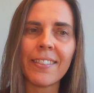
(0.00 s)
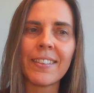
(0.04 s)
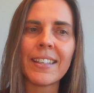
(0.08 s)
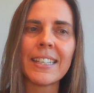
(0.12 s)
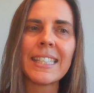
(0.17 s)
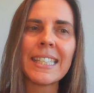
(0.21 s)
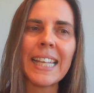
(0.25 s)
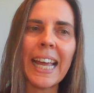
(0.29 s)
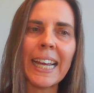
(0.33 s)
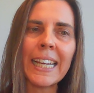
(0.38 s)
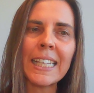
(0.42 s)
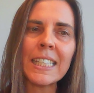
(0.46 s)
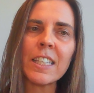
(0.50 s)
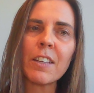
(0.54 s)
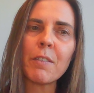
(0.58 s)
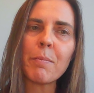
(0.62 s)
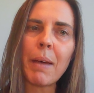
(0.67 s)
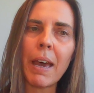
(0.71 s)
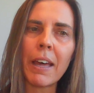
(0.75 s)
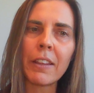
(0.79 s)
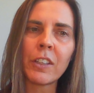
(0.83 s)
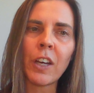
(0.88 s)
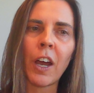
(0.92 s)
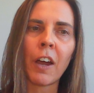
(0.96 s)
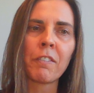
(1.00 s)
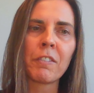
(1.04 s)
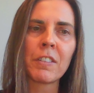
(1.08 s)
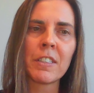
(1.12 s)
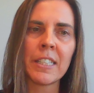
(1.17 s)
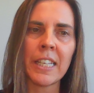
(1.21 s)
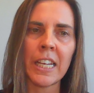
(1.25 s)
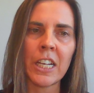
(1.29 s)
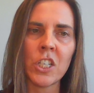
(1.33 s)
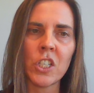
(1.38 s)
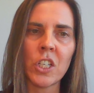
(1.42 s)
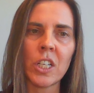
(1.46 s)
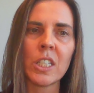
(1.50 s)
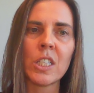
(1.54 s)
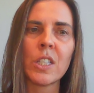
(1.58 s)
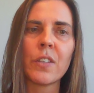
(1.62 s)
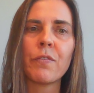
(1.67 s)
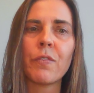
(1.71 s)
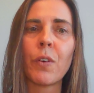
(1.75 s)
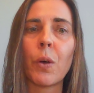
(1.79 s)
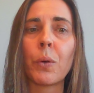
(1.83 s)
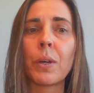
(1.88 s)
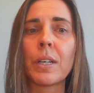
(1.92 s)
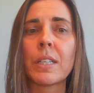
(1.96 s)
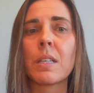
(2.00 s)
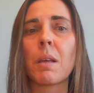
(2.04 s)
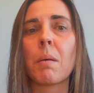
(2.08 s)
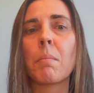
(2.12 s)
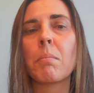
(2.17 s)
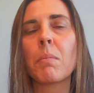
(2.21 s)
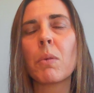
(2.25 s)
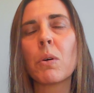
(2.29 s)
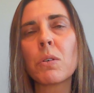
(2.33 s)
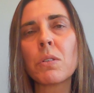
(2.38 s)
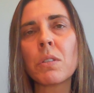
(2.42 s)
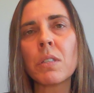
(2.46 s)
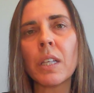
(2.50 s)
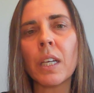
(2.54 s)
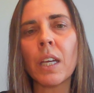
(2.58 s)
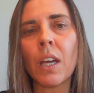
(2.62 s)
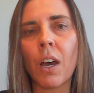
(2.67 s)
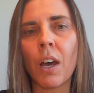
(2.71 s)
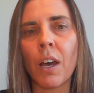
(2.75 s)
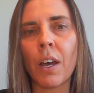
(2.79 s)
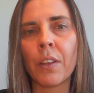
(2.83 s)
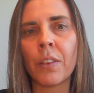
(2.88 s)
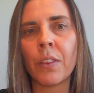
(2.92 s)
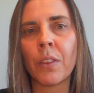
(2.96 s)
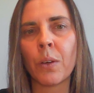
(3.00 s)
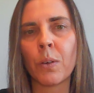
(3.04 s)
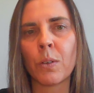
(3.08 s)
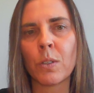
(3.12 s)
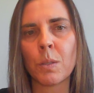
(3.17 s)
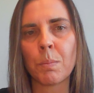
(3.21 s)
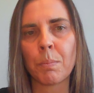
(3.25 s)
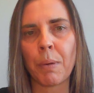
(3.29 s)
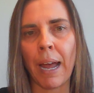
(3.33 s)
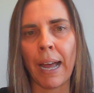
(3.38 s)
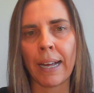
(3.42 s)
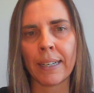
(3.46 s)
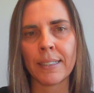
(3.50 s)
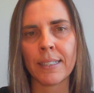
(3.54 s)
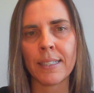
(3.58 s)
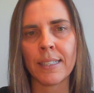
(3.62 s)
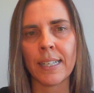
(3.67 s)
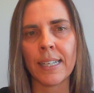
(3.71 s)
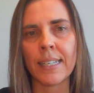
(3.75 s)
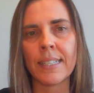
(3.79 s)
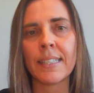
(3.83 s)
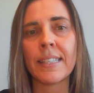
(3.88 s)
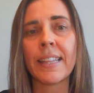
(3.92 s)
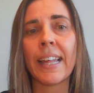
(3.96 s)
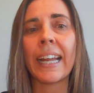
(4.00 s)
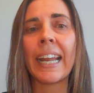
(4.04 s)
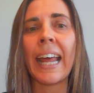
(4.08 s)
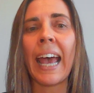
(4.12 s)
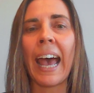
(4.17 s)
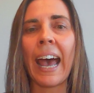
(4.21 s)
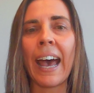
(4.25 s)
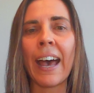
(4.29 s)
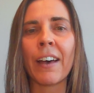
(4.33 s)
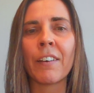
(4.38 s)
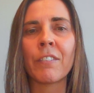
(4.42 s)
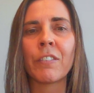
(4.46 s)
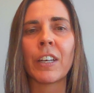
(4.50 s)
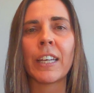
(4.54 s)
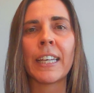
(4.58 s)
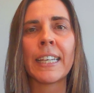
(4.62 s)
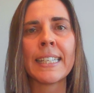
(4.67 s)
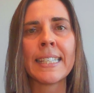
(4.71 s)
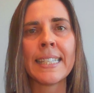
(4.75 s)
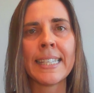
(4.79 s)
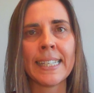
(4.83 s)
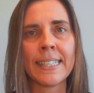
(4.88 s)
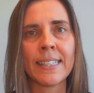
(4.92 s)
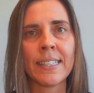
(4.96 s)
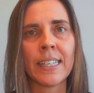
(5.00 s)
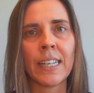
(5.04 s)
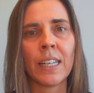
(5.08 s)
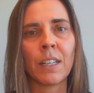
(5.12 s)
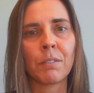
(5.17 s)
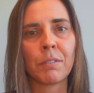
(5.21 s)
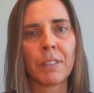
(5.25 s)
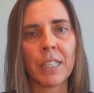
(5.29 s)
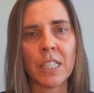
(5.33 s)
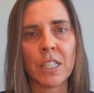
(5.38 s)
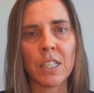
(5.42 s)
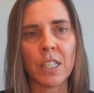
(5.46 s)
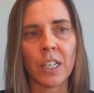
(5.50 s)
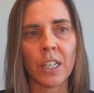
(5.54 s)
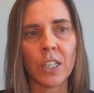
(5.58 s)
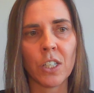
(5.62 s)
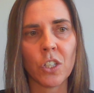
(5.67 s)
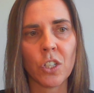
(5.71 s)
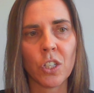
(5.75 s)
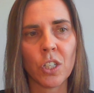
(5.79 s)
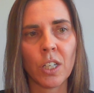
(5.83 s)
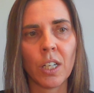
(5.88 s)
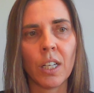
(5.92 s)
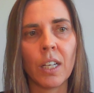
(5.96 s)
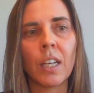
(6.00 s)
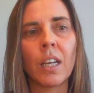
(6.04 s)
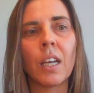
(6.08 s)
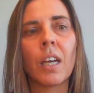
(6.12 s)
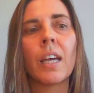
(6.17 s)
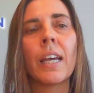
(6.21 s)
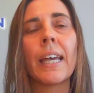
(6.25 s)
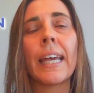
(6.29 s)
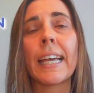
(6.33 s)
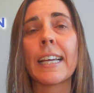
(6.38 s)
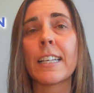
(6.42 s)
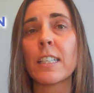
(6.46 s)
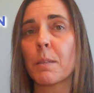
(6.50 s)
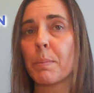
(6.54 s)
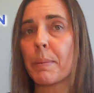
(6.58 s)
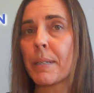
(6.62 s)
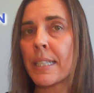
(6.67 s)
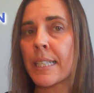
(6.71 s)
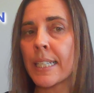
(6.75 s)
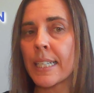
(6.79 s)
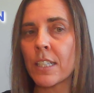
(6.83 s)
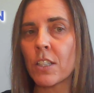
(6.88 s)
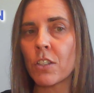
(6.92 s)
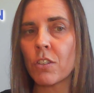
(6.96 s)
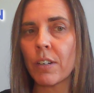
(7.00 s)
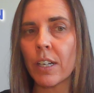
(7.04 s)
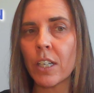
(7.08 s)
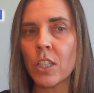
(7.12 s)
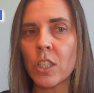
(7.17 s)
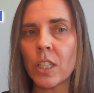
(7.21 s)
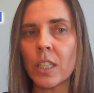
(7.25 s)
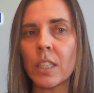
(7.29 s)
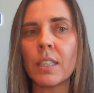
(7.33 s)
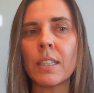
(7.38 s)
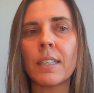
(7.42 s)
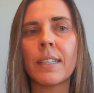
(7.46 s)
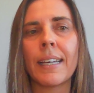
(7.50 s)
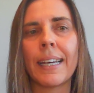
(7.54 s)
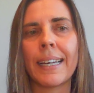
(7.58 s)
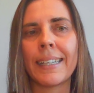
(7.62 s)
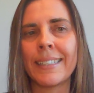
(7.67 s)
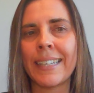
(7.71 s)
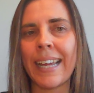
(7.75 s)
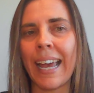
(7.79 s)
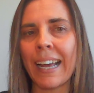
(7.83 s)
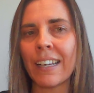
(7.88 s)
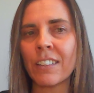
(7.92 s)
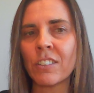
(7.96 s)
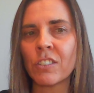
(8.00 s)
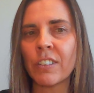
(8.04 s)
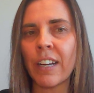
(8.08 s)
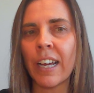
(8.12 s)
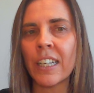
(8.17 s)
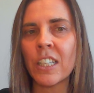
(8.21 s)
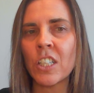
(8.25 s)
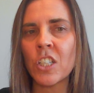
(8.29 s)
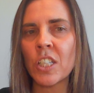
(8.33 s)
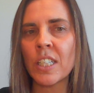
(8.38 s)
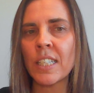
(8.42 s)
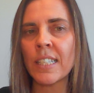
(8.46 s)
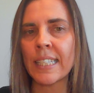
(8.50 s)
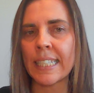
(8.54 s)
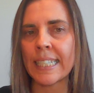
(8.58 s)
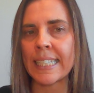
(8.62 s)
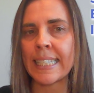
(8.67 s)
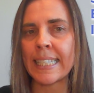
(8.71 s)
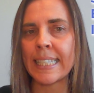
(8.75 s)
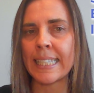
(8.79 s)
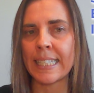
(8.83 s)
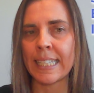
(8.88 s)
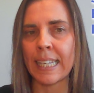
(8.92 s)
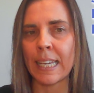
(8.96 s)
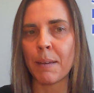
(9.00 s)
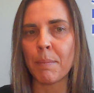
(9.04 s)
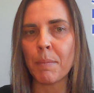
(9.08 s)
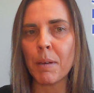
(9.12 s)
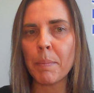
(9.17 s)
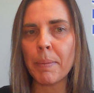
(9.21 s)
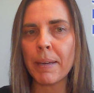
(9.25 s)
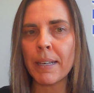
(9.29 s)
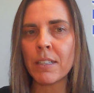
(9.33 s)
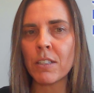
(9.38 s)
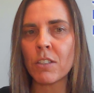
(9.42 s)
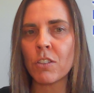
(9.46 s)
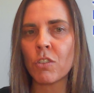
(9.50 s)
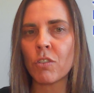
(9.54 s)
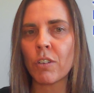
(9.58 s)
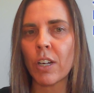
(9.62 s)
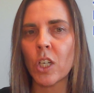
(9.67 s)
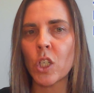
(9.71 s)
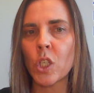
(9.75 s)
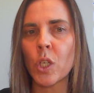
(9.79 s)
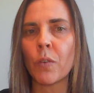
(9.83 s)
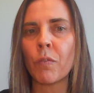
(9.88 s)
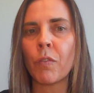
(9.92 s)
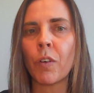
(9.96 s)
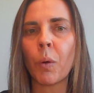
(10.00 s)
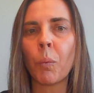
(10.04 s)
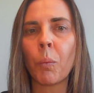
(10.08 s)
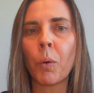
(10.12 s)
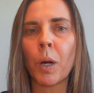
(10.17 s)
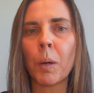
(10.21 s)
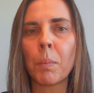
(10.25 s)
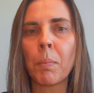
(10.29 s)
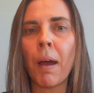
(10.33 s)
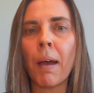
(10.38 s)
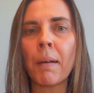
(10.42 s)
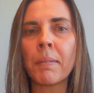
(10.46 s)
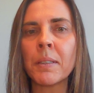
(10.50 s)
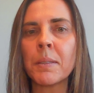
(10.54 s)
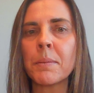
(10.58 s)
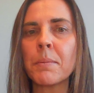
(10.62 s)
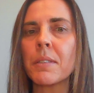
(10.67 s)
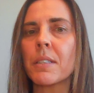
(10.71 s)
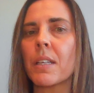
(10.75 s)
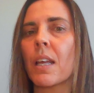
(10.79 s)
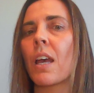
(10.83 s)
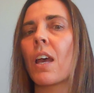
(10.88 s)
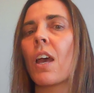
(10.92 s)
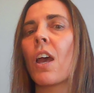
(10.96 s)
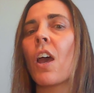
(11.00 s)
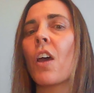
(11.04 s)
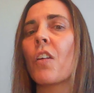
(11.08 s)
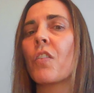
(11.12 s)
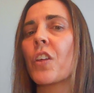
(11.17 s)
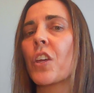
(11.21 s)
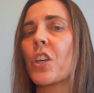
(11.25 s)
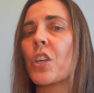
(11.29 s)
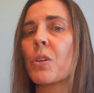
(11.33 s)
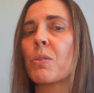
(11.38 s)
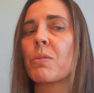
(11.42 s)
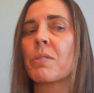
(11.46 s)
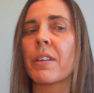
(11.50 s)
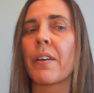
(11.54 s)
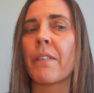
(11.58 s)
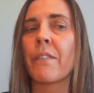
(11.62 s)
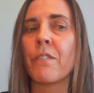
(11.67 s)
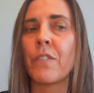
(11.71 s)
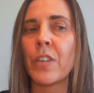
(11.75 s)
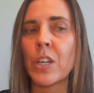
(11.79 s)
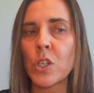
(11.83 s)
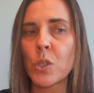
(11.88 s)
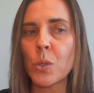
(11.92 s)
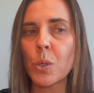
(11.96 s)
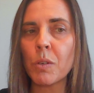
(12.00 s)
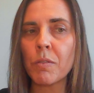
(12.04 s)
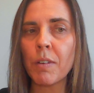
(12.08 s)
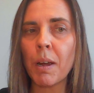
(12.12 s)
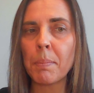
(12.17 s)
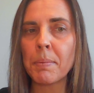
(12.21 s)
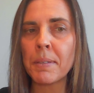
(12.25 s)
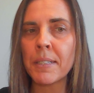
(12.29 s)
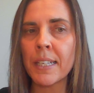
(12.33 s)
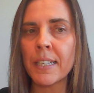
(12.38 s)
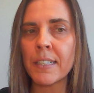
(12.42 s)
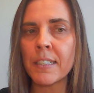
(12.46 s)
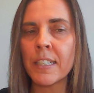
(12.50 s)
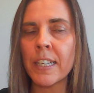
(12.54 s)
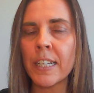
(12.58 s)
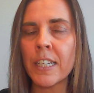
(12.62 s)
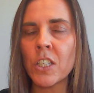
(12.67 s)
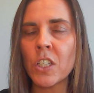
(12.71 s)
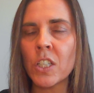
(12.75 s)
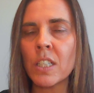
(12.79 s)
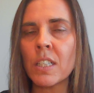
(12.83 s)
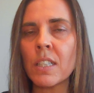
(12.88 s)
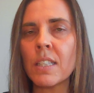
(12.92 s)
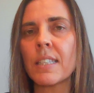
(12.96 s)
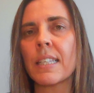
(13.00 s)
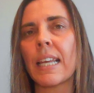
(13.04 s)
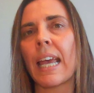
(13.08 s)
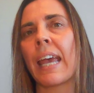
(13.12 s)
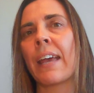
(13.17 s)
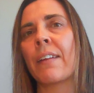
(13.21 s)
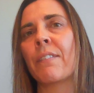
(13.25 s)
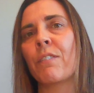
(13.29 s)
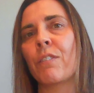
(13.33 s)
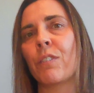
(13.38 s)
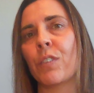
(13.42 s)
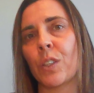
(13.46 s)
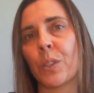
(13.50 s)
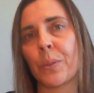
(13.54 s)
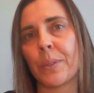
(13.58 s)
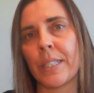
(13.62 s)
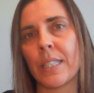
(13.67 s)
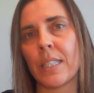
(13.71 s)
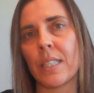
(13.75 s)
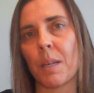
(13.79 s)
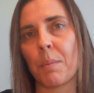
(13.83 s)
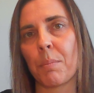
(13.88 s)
the science of math conversations focus mostly on those practices that have existing research. Explicit instruction, attack strategies, and schema-based instruction for word problems, the use of visual representations, and fluency